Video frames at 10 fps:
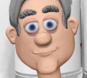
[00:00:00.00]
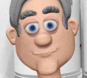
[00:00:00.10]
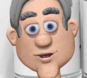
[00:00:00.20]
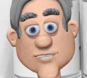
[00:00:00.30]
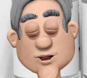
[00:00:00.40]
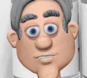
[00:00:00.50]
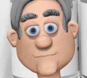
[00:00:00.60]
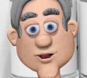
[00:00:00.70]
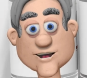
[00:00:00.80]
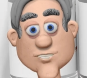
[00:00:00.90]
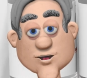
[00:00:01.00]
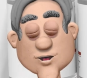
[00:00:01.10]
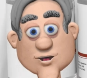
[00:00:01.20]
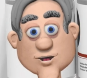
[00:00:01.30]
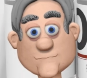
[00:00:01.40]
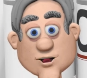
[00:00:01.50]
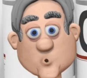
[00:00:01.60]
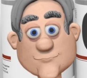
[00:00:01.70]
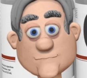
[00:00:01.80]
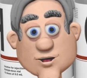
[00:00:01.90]
It's more like a
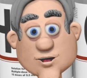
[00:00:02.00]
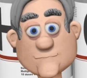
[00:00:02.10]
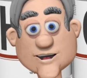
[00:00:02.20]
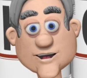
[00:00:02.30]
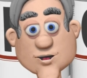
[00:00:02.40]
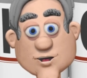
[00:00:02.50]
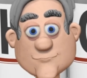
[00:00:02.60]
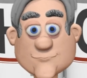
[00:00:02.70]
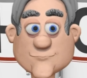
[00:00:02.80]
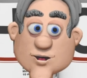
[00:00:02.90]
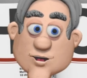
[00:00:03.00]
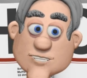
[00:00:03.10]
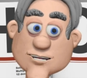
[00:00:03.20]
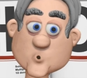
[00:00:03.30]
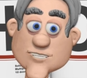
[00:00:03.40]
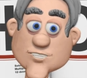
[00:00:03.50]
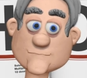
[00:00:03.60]
hormone than a vitamin. Confusing,